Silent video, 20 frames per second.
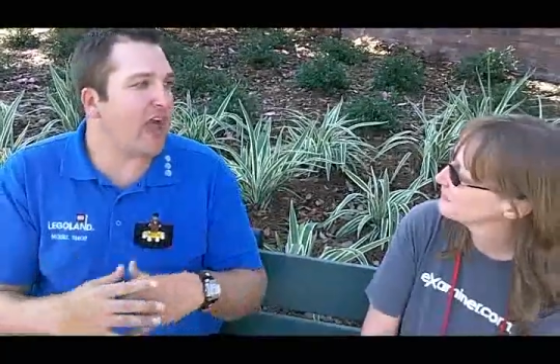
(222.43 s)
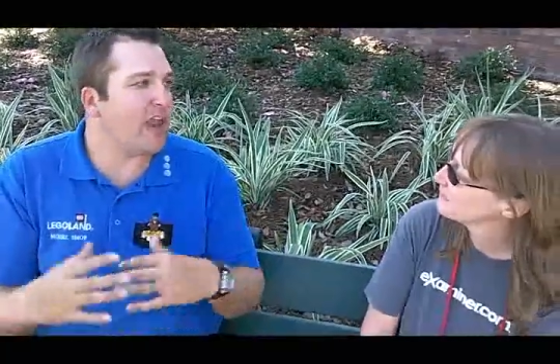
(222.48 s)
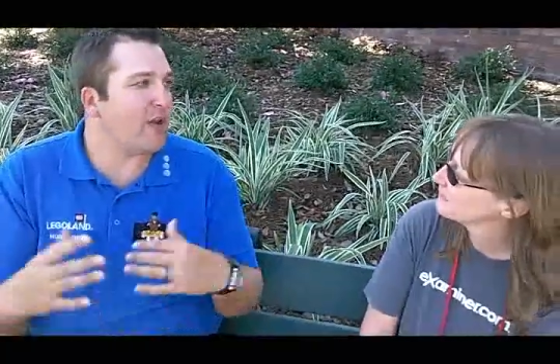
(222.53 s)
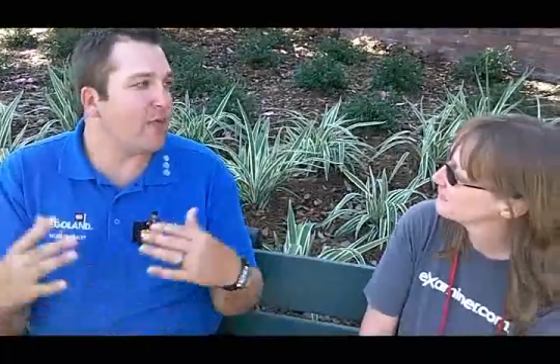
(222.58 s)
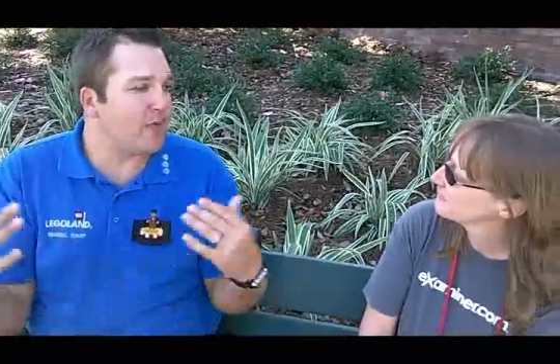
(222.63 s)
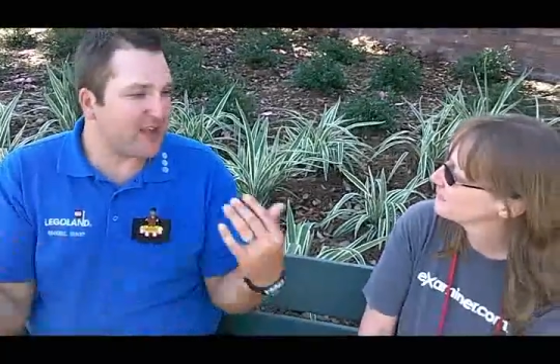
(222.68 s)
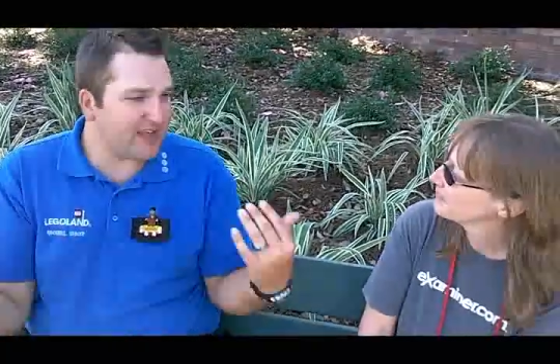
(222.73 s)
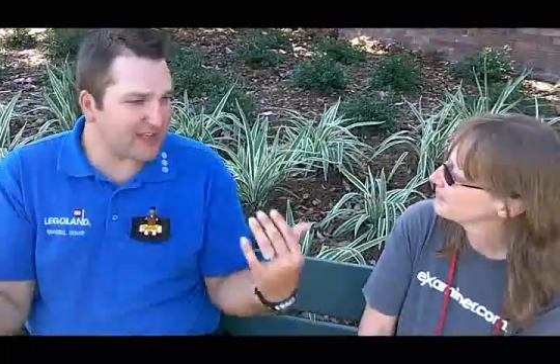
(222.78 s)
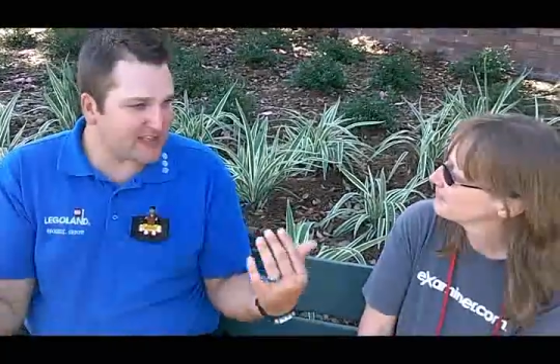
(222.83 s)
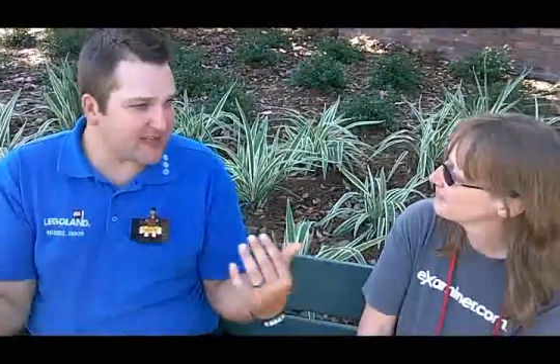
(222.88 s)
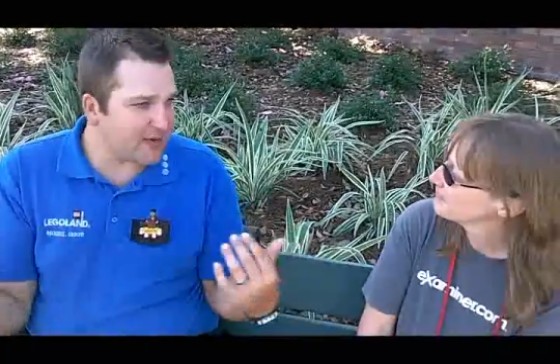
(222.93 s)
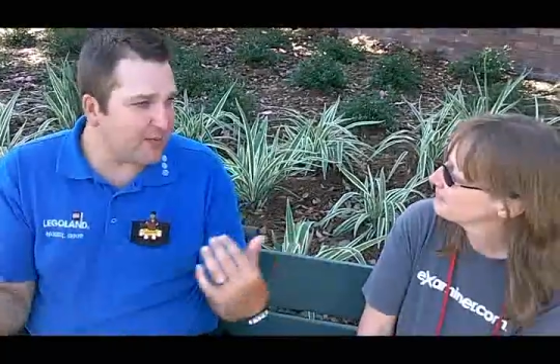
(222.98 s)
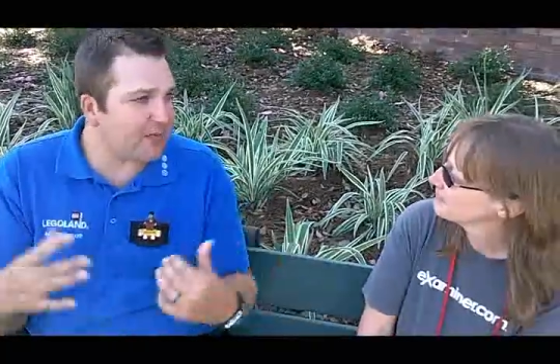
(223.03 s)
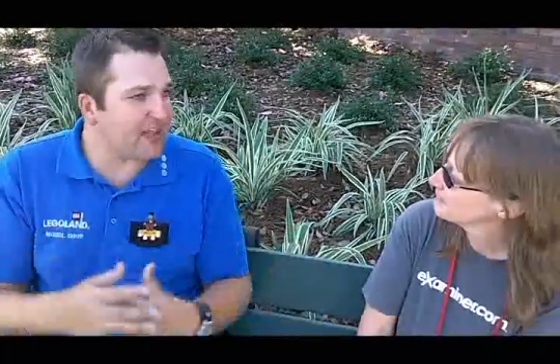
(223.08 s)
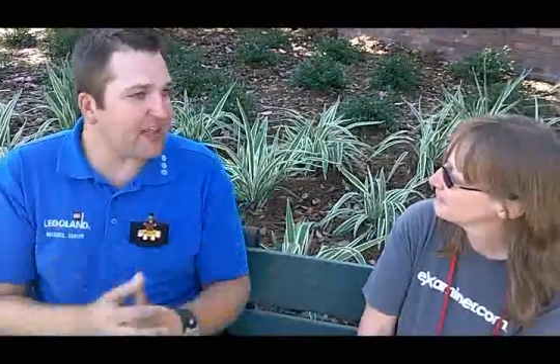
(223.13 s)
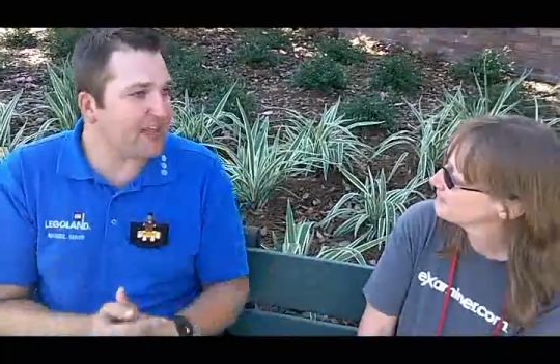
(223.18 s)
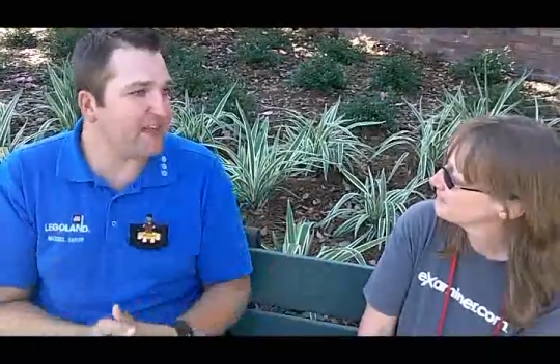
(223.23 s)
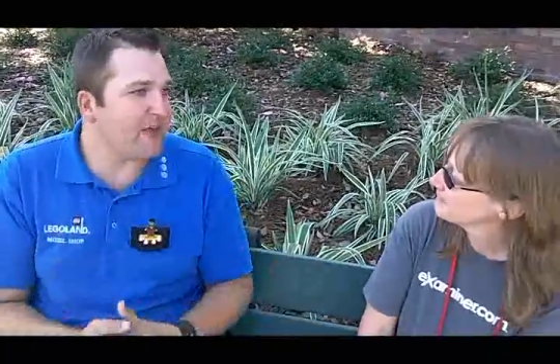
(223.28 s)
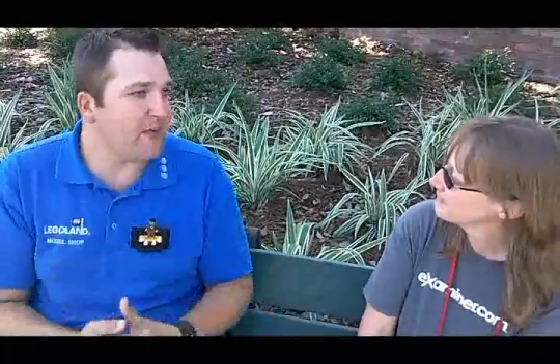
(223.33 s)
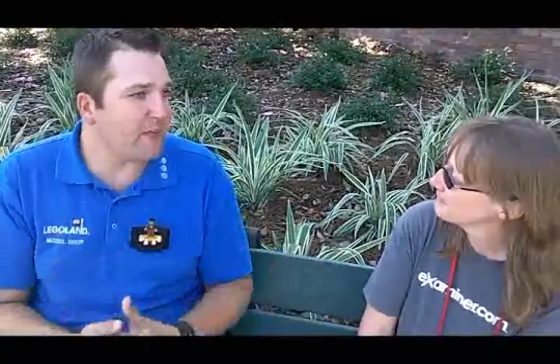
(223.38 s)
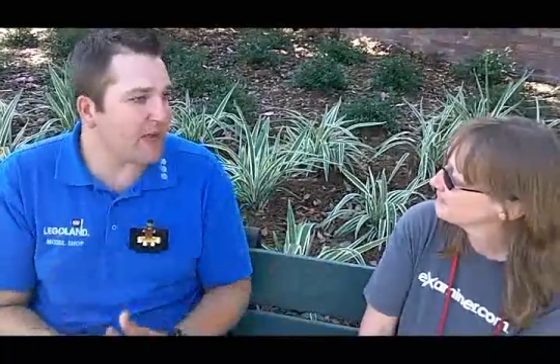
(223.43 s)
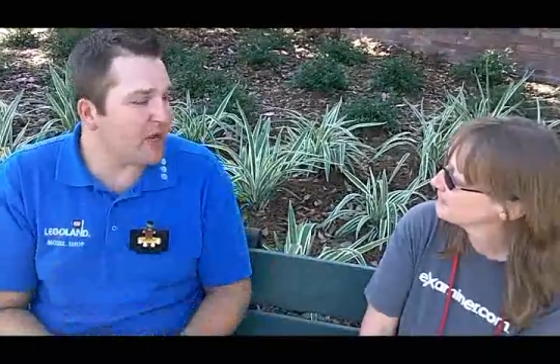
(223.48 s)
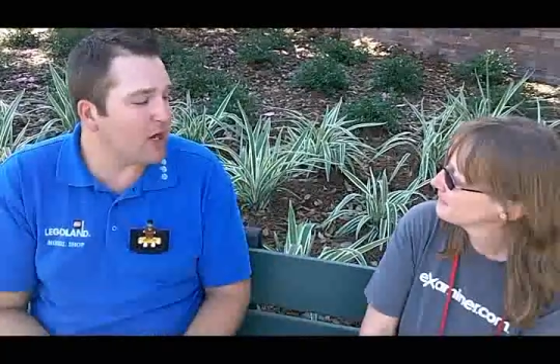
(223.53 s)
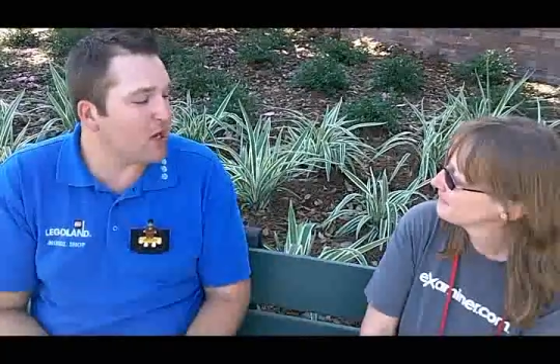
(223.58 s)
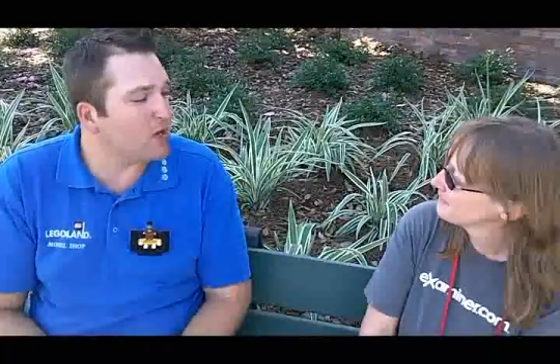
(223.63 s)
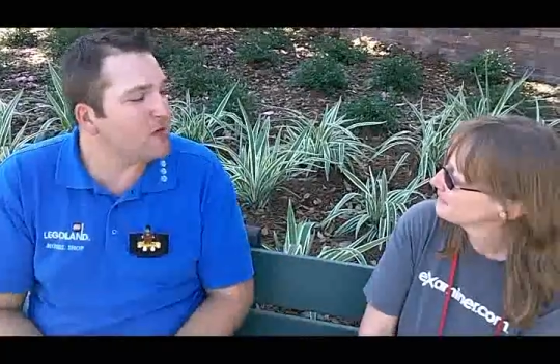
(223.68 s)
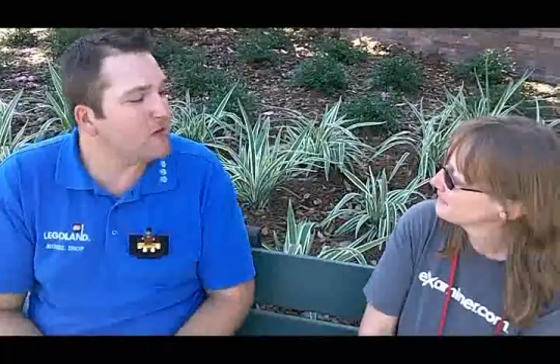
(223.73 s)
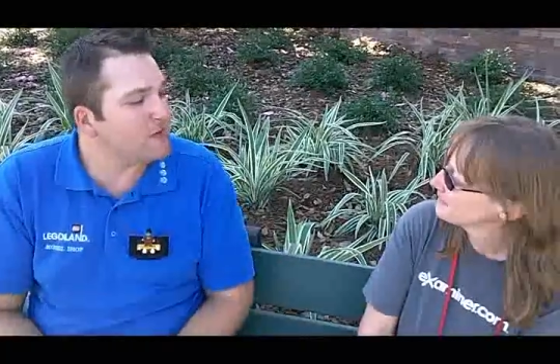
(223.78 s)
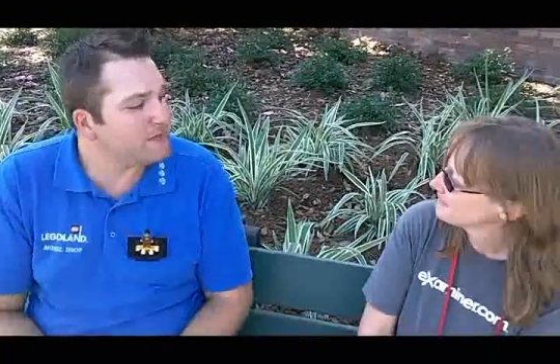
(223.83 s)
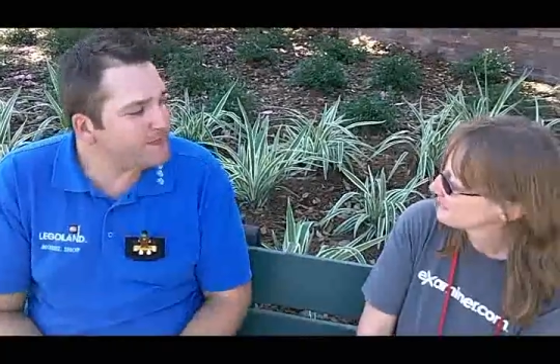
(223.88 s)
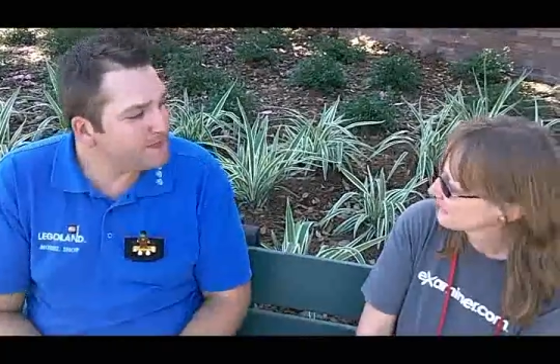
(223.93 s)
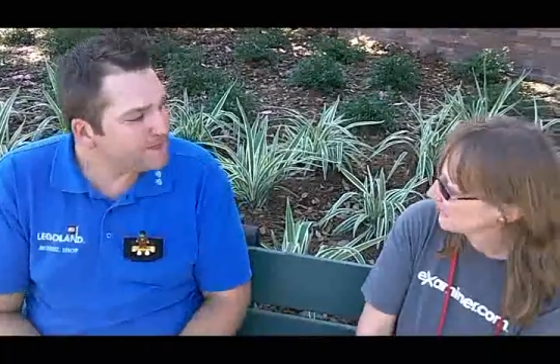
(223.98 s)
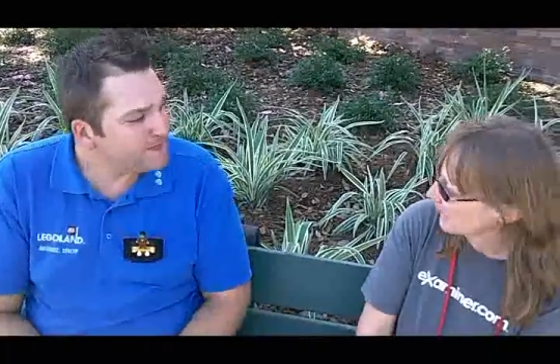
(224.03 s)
and reassembling them here.